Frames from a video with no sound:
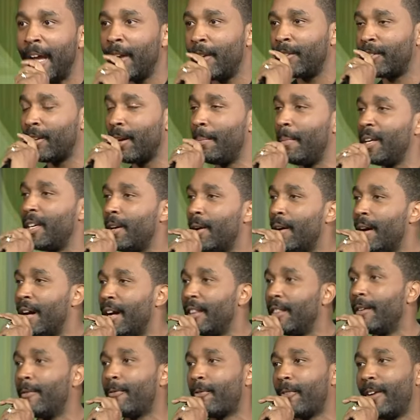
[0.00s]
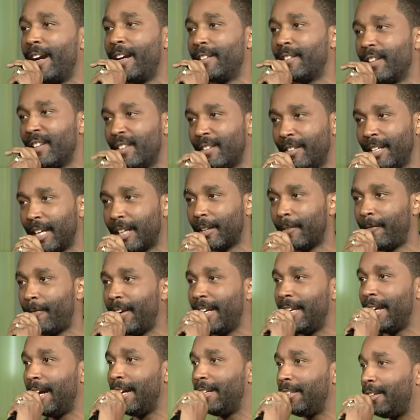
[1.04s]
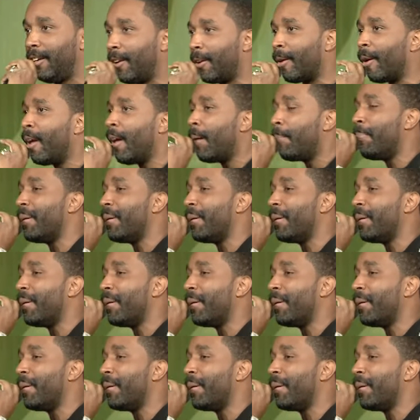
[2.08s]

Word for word: Some of your other friends are six feet under,